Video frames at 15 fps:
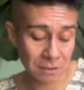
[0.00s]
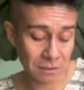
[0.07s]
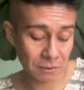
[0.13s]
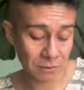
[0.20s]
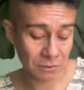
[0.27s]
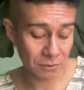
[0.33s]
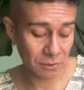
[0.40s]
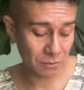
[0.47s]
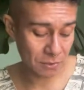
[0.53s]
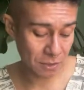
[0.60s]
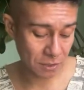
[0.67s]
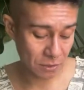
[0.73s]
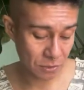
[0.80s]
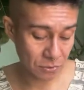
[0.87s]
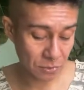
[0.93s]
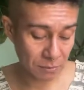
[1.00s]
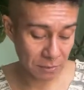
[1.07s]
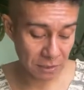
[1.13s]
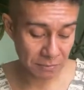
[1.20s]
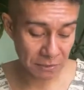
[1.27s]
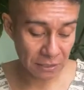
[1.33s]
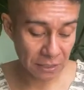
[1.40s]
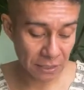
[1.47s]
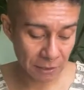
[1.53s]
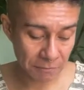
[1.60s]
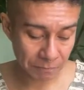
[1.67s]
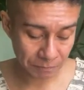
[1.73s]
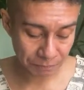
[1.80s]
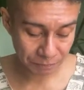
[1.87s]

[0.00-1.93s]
and also you're not doing manipulating.